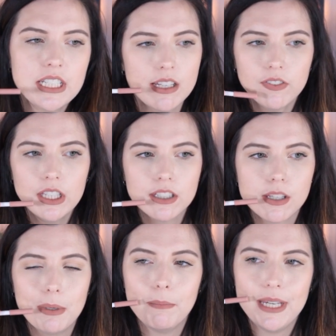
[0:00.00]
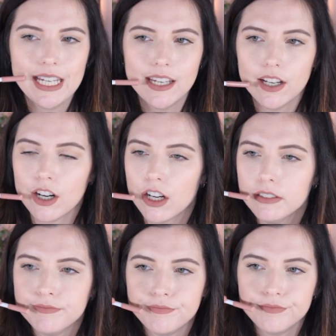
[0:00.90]
This definitely looks a bit
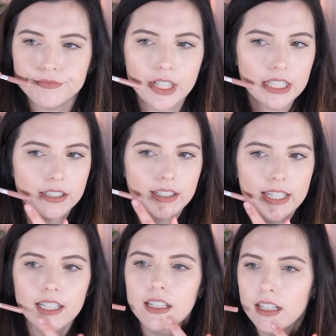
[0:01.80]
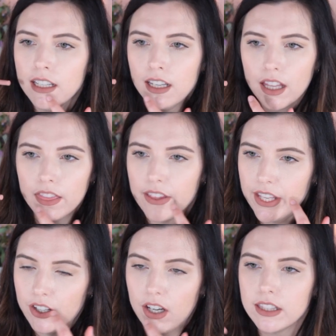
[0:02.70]
pinkier on the lid
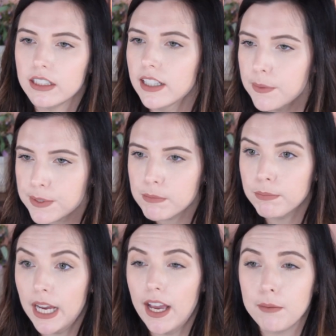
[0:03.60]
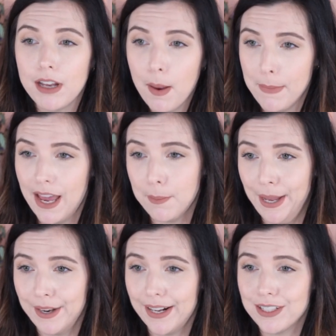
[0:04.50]
than on the lips, but I'm not mad
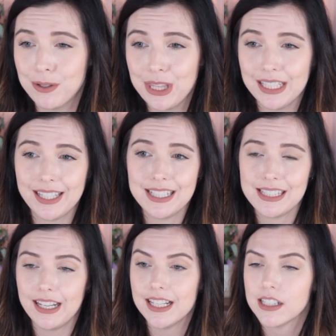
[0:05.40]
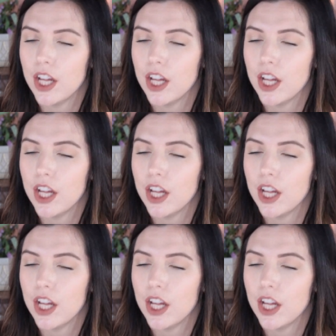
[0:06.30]
about it. I do think that it's a nice